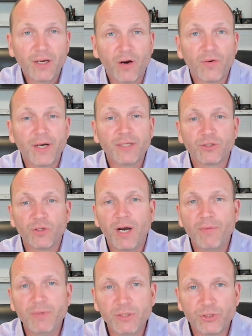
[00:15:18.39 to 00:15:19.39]
All right, so
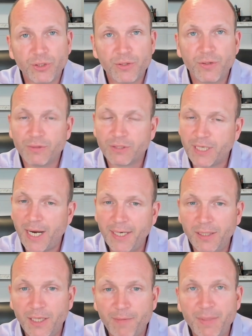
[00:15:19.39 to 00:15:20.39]
I want to show you it's kind
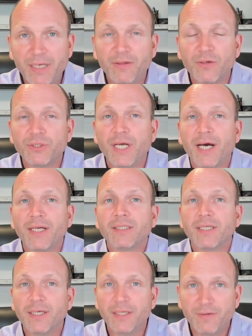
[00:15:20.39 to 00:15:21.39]
of limited. There's not a
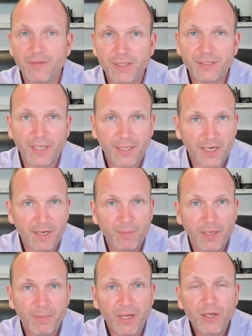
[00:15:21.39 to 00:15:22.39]
ton of these that come
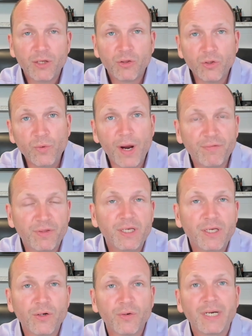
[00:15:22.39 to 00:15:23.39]
up throughout the
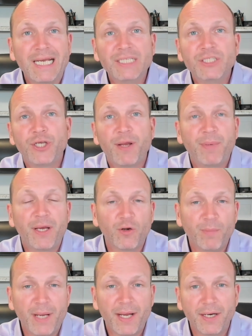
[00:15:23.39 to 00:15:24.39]
year in Champaign
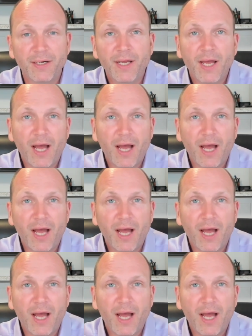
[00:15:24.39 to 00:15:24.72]
Urbana.